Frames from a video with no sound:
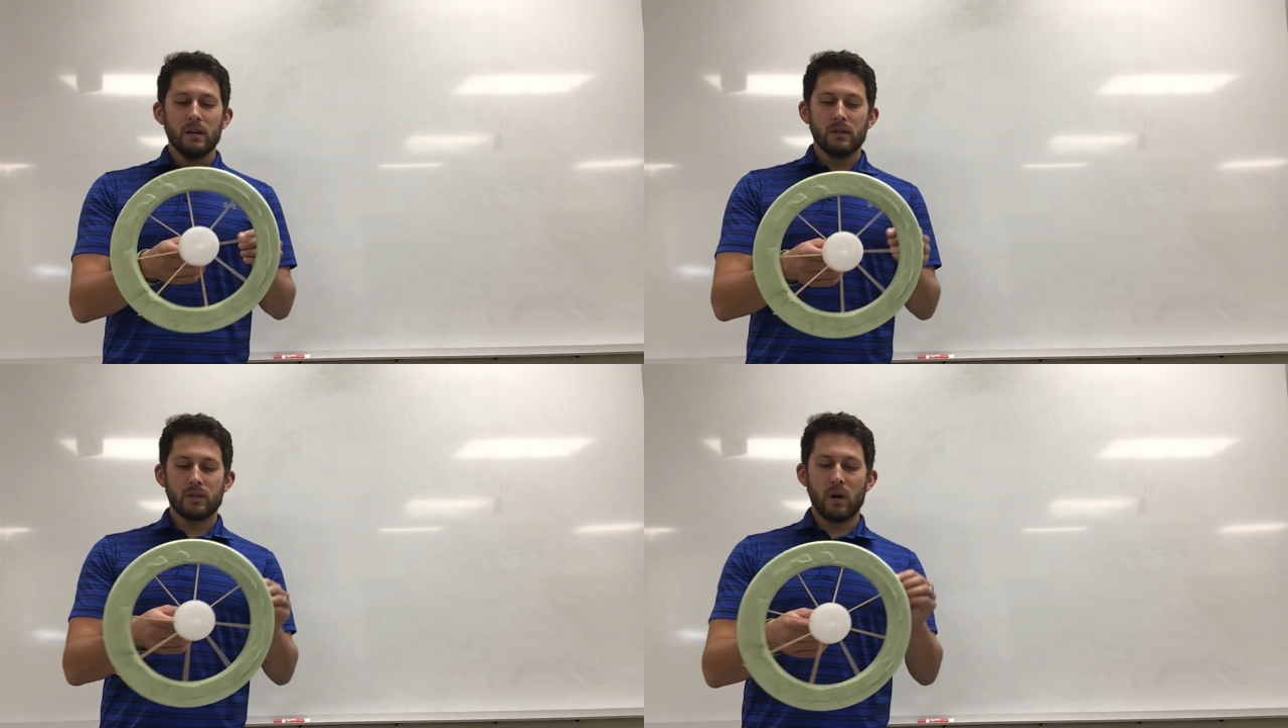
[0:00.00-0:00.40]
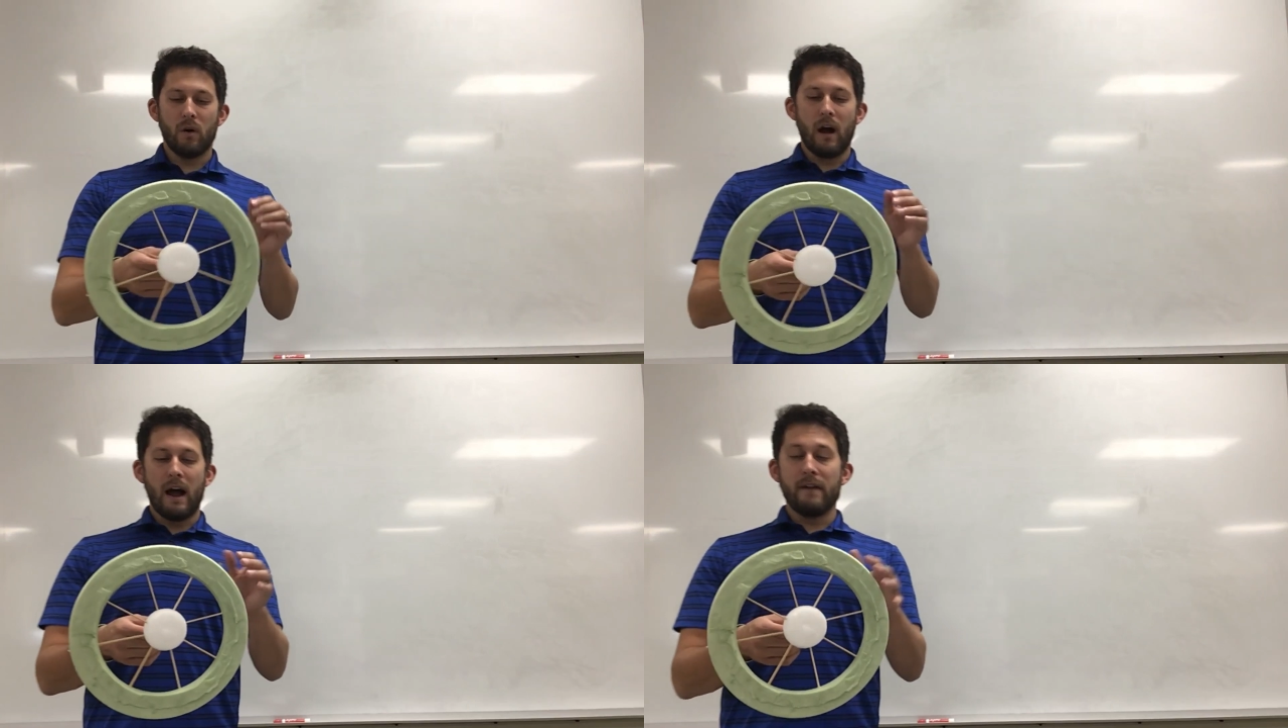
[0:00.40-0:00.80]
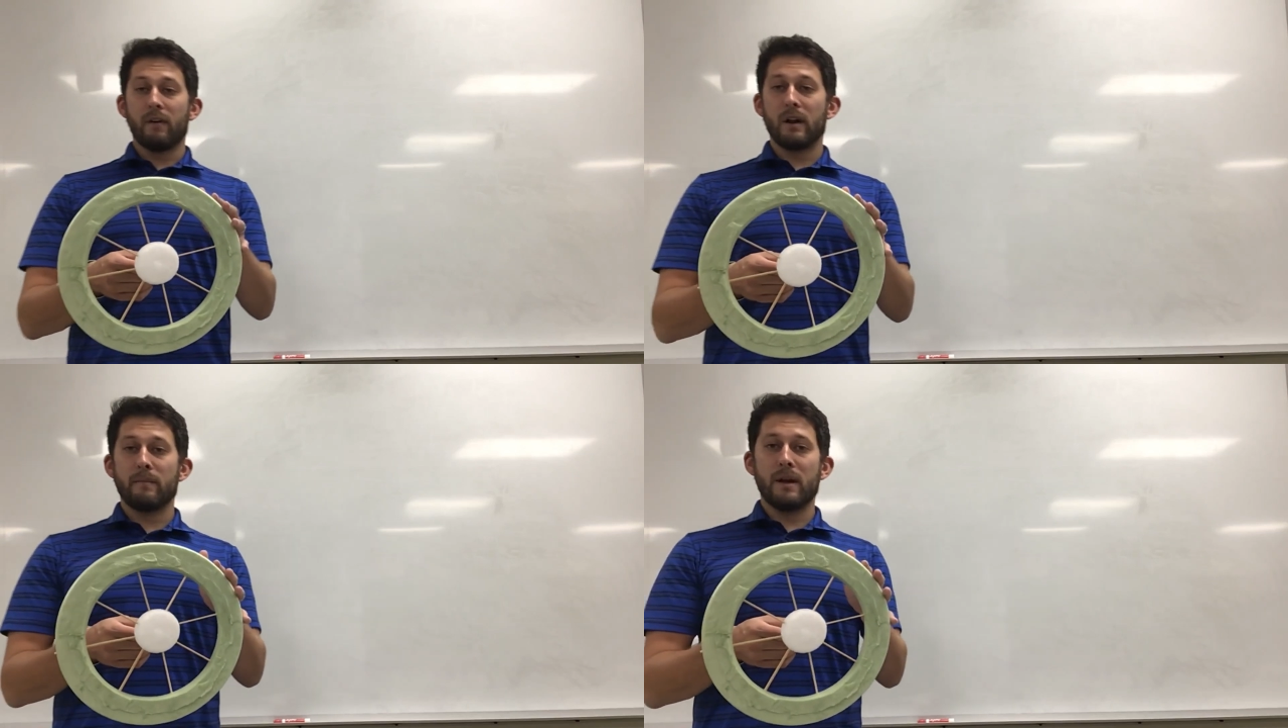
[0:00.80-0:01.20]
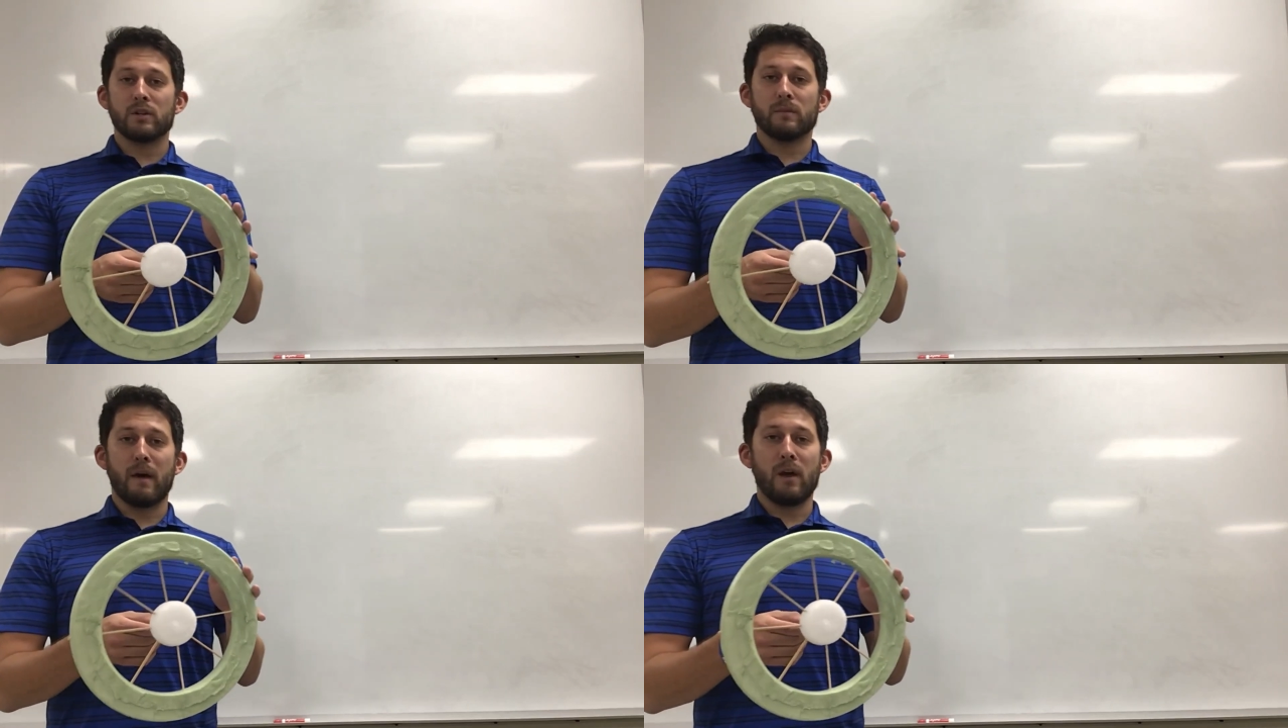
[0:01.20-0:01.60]
So I've already
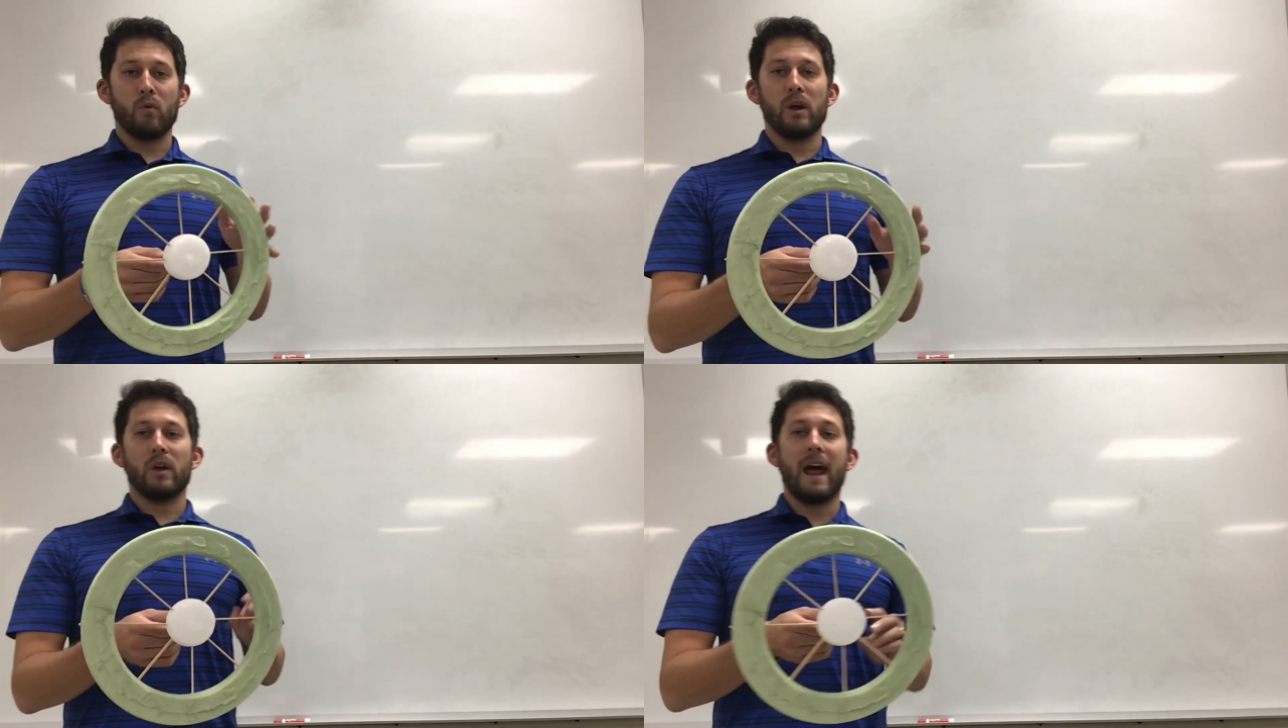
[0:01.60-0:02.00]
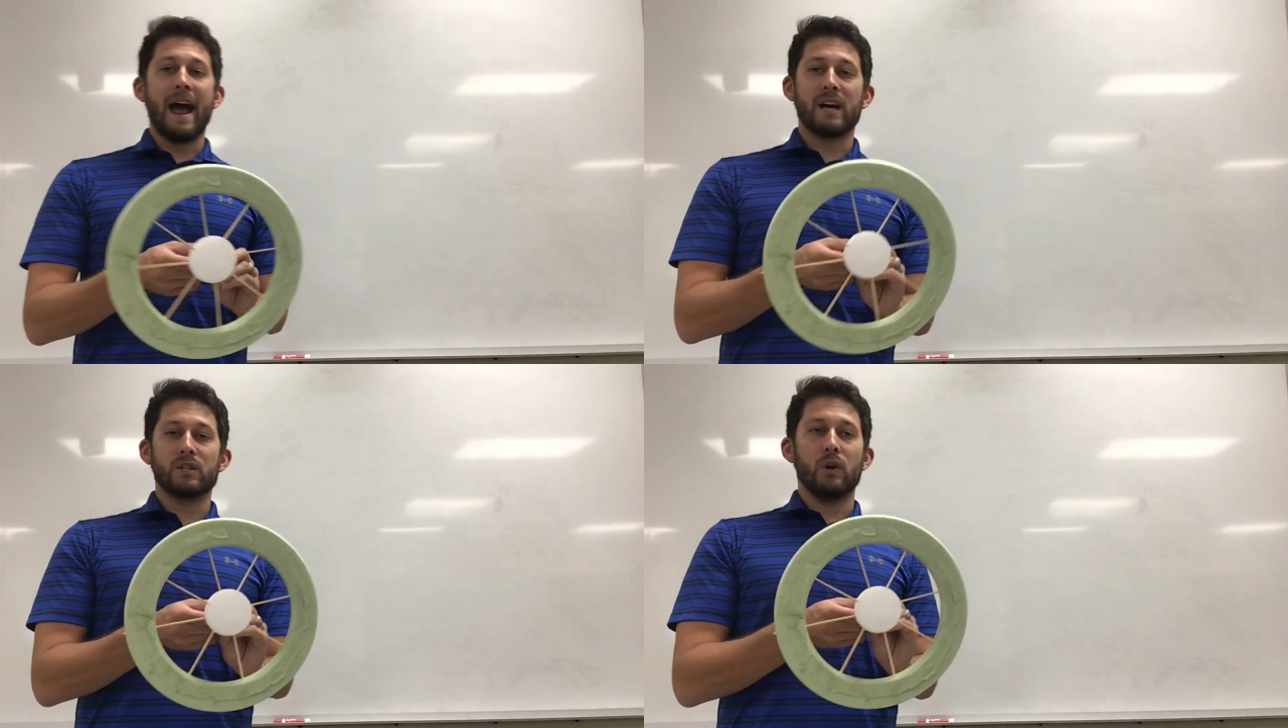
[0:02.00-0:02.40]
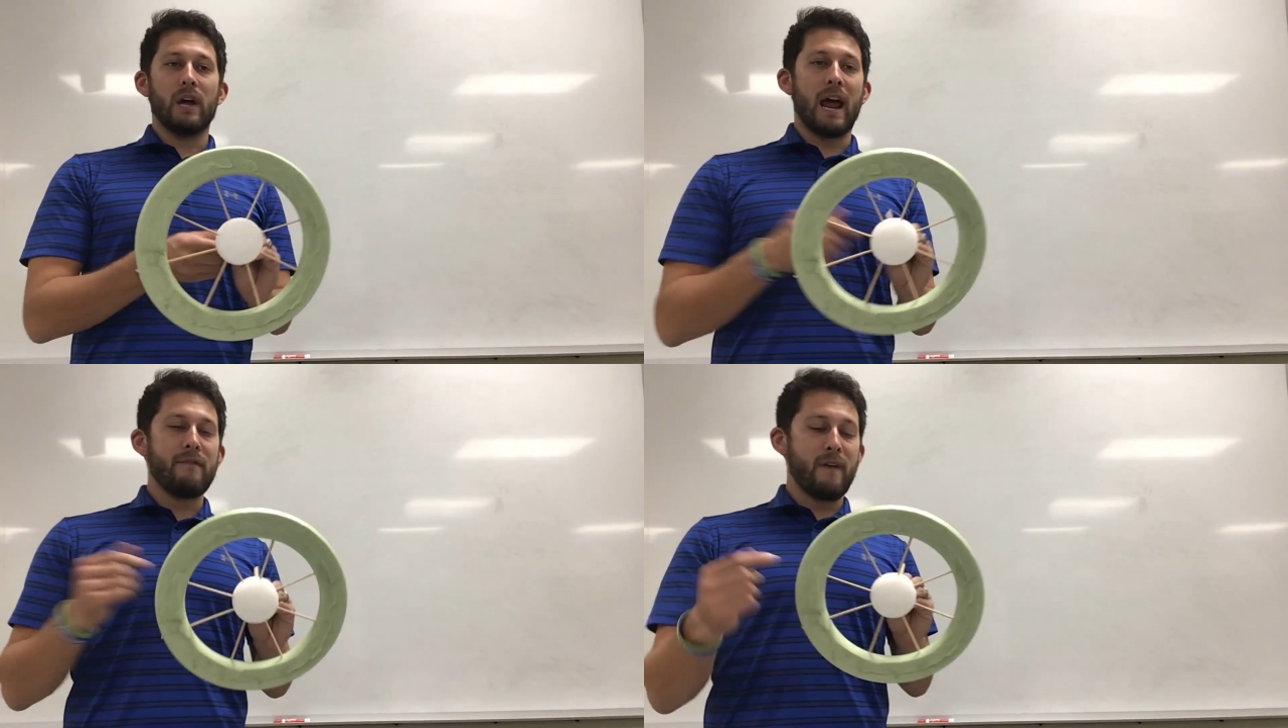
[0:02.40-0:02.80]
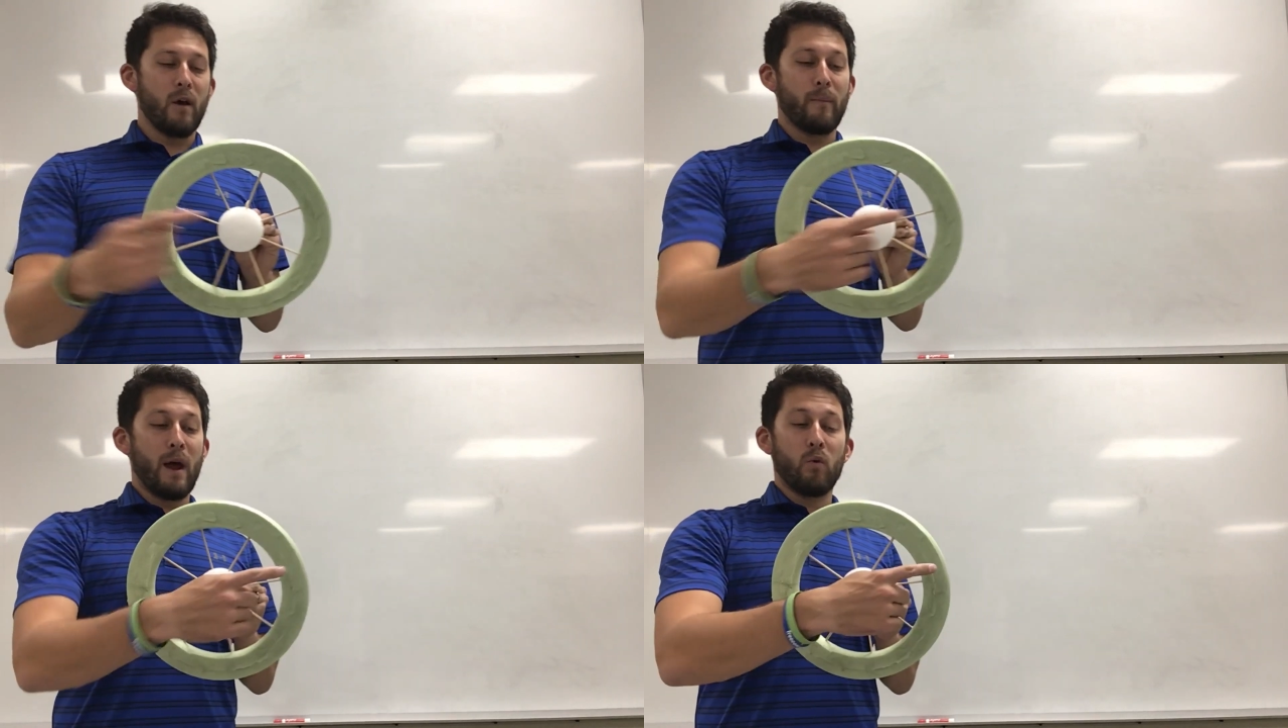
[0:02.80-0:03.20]
measured my wheel and axle, and I
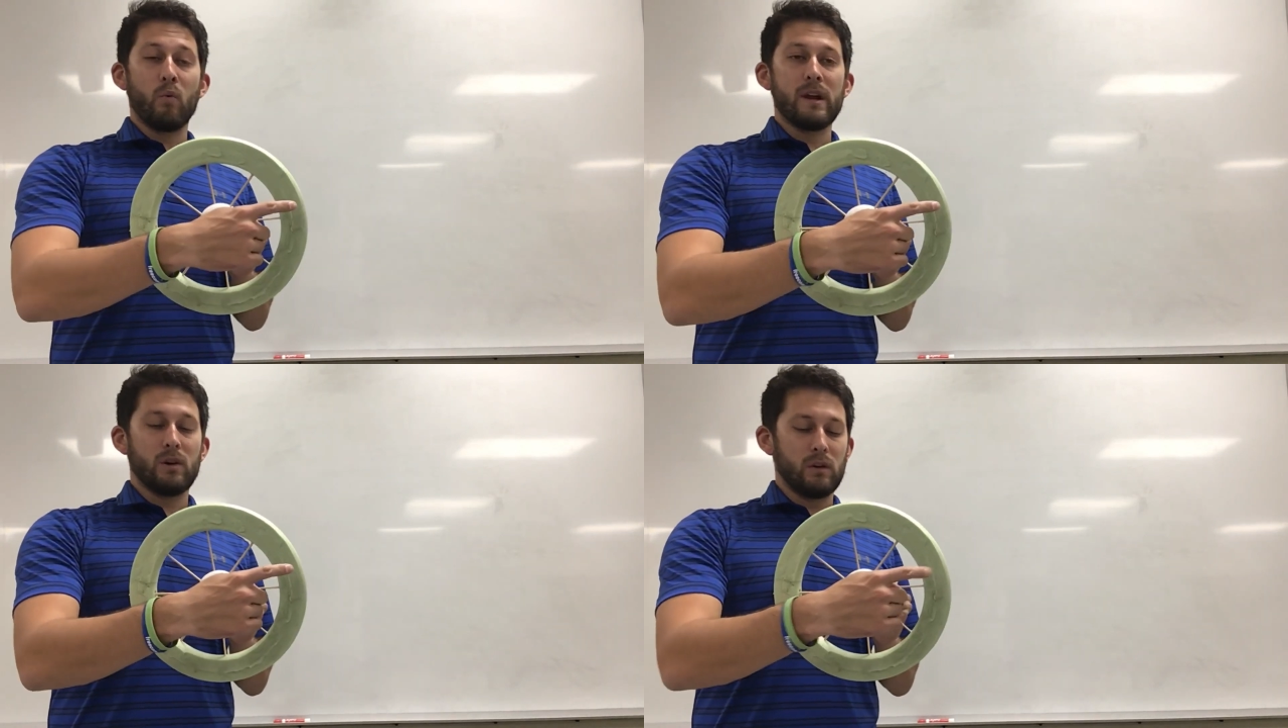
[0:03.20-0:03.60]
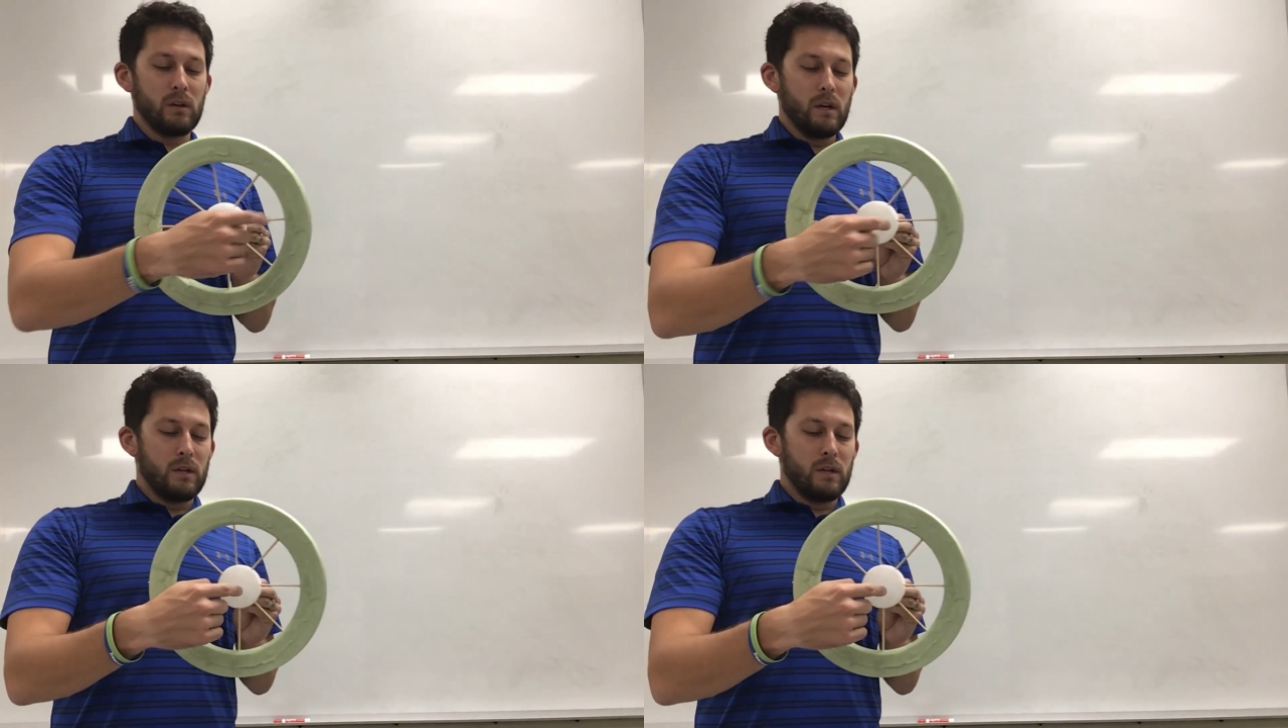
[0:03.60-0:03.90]
found my wheel